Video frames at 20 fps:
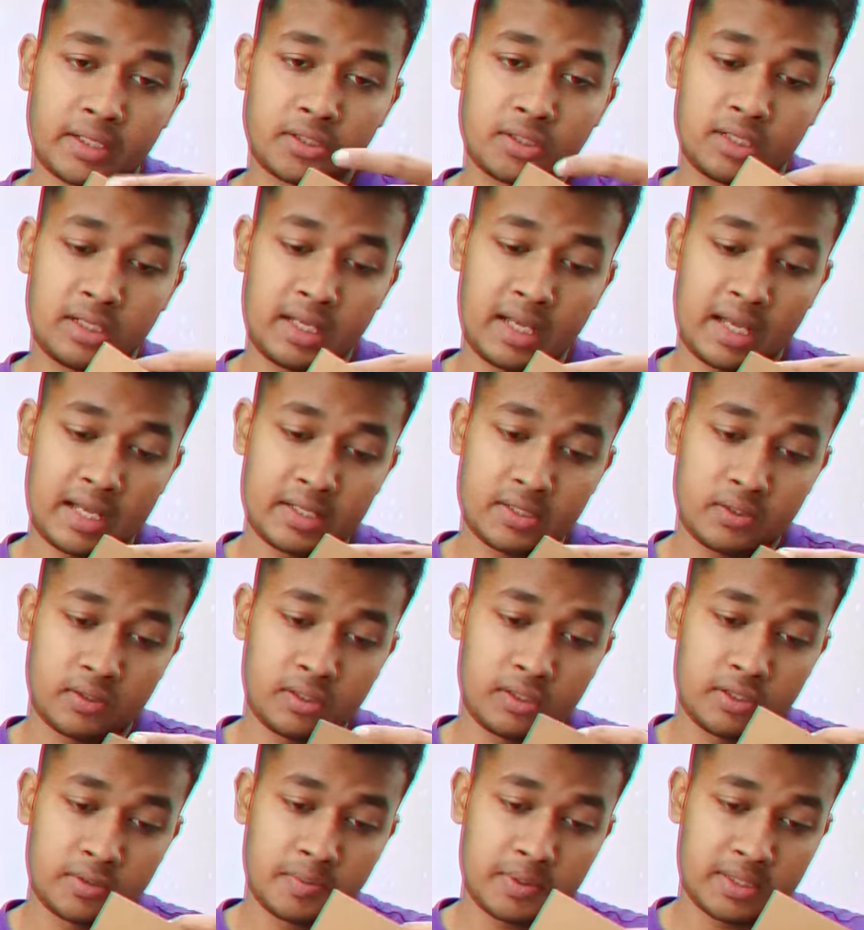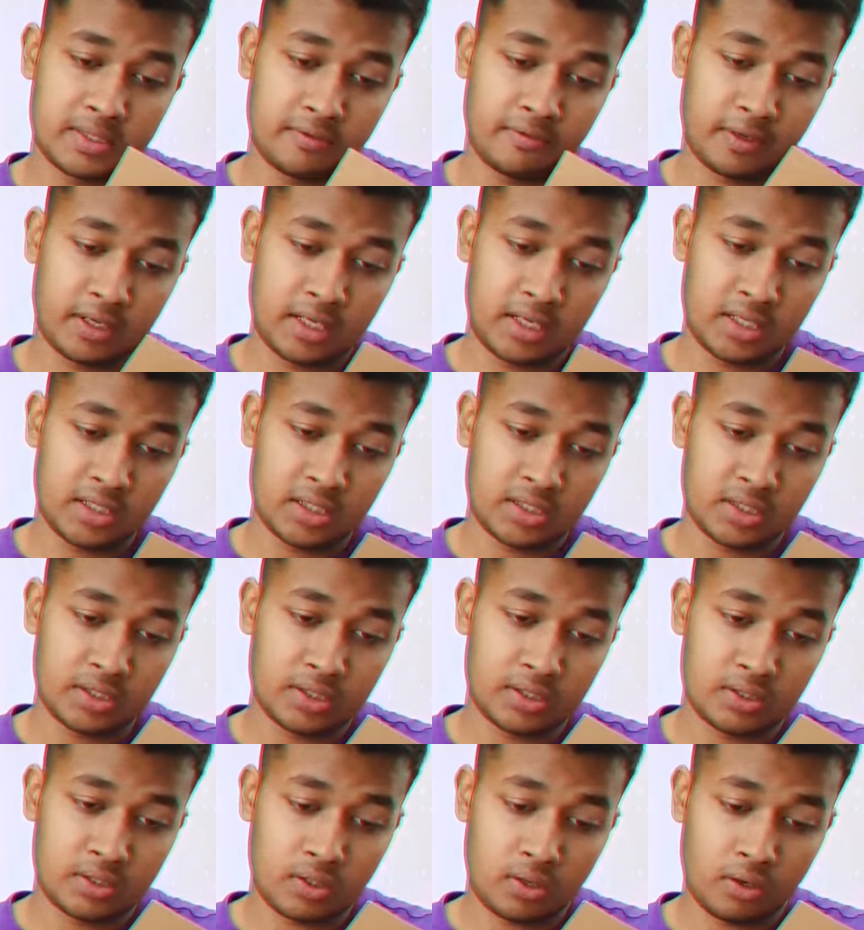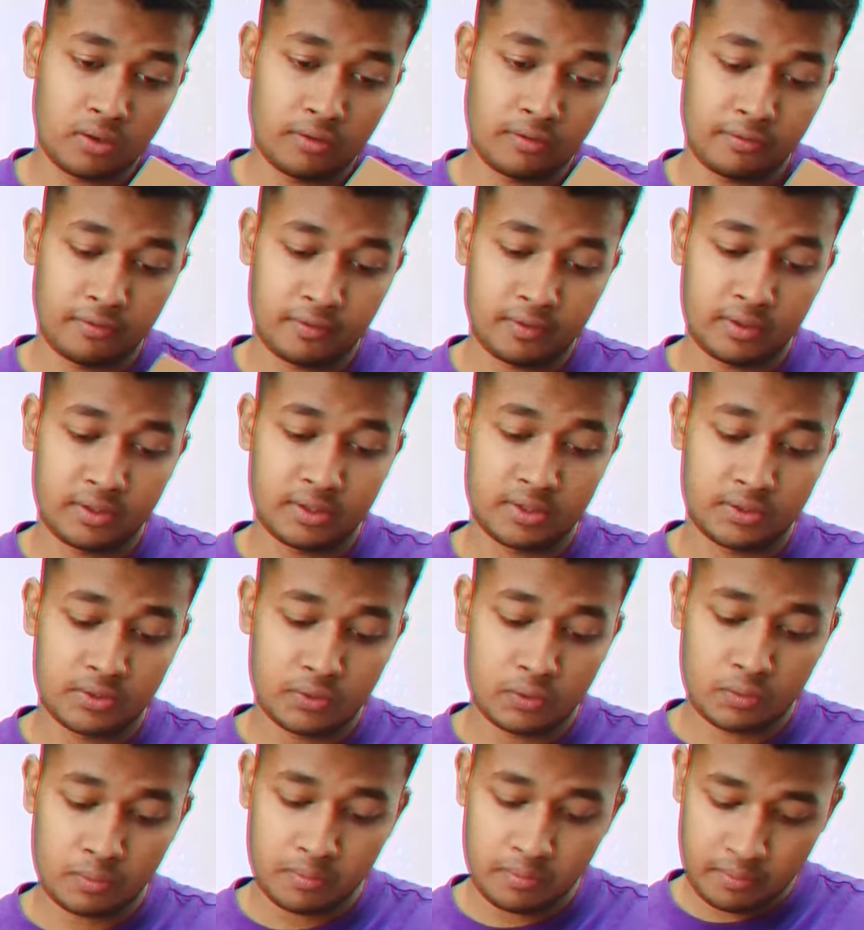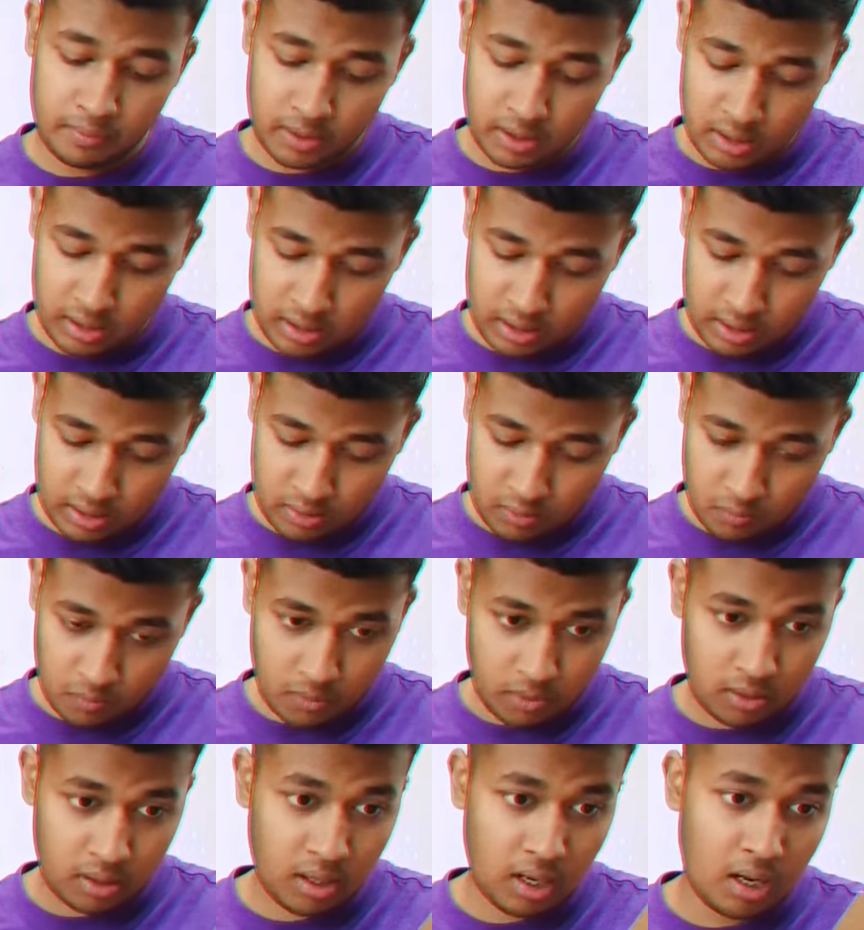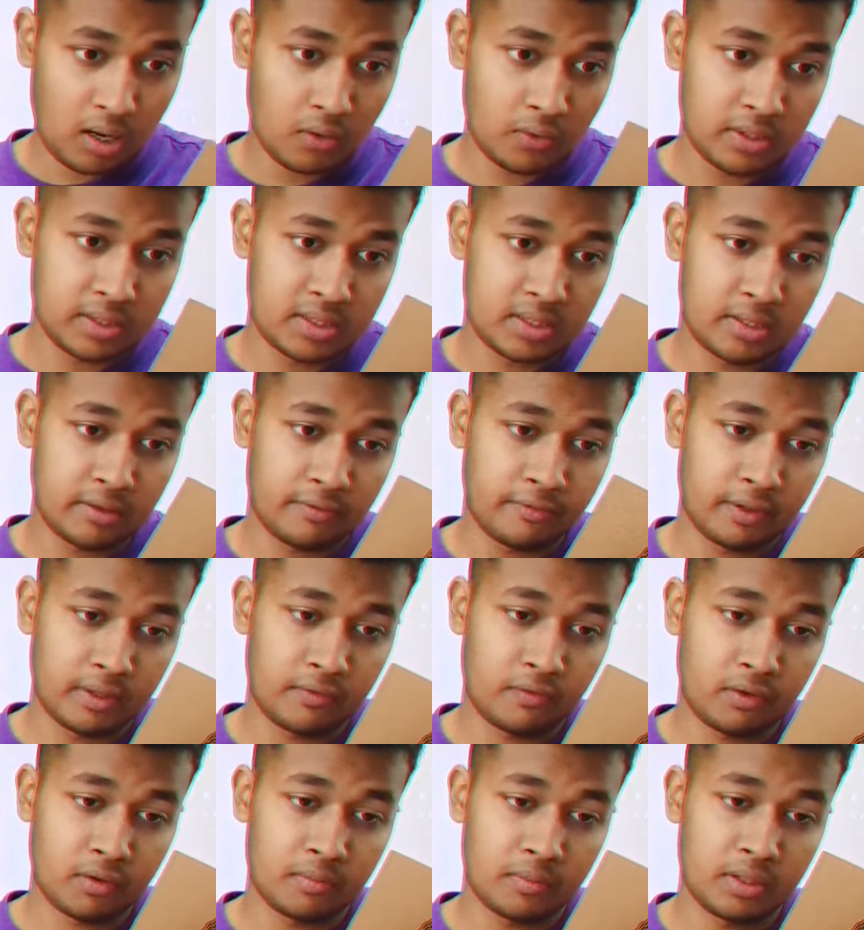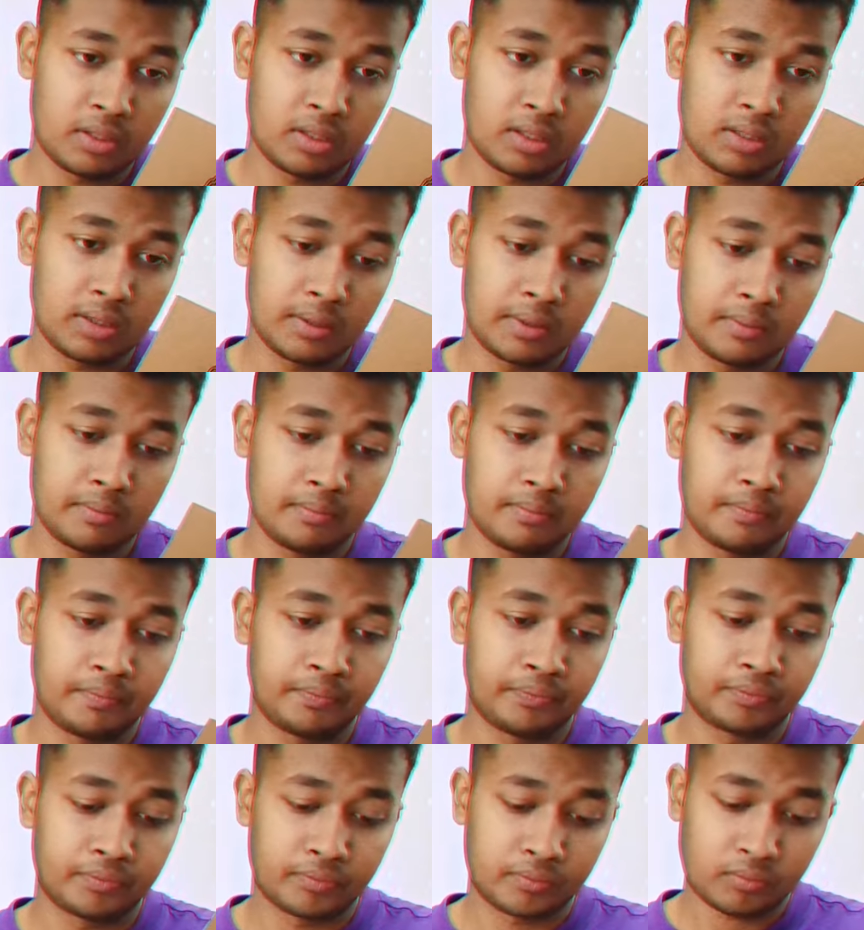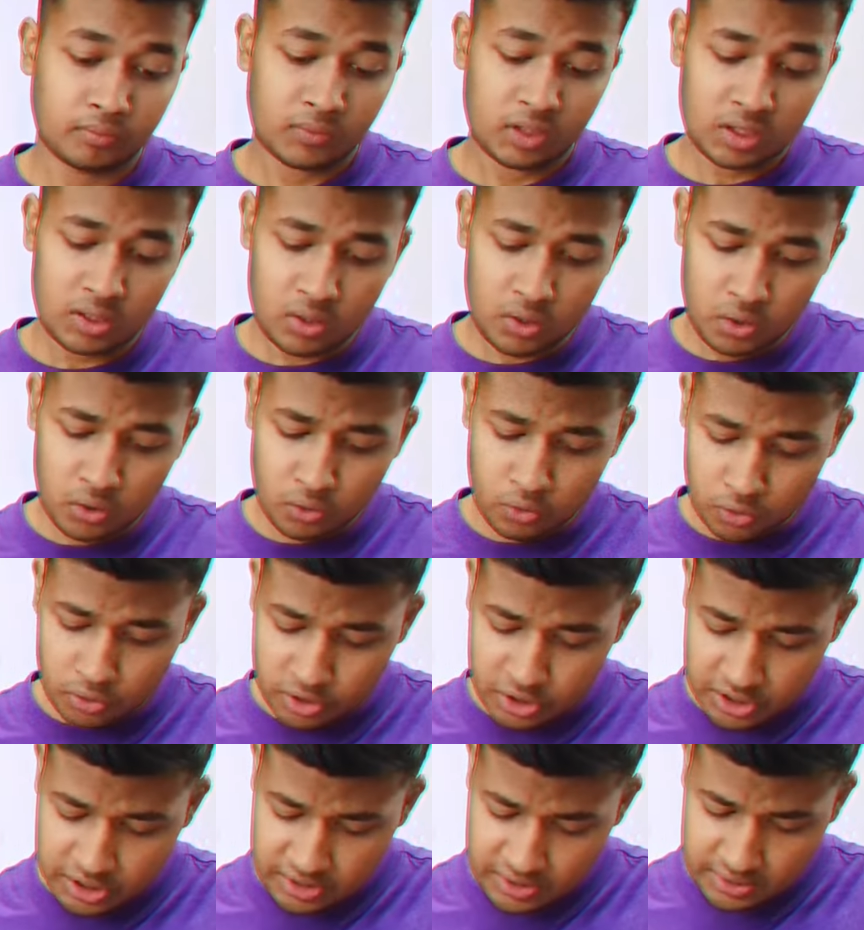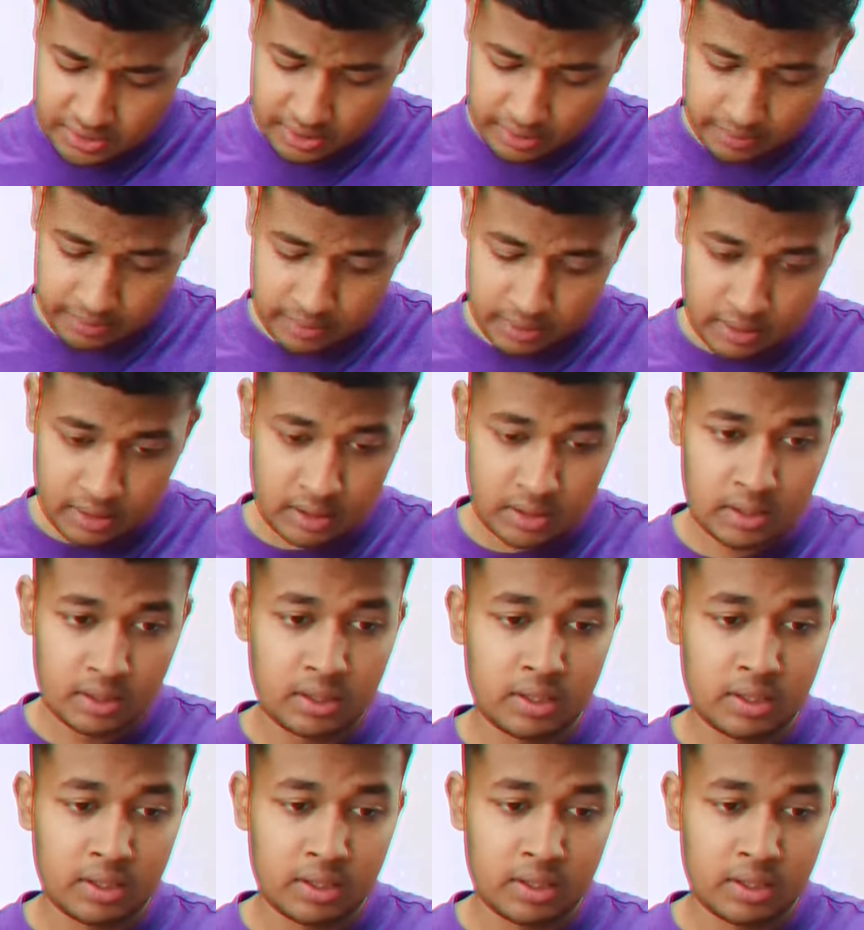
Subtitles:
It actually has all the specifications of the Zoom, how it's different from the OGs.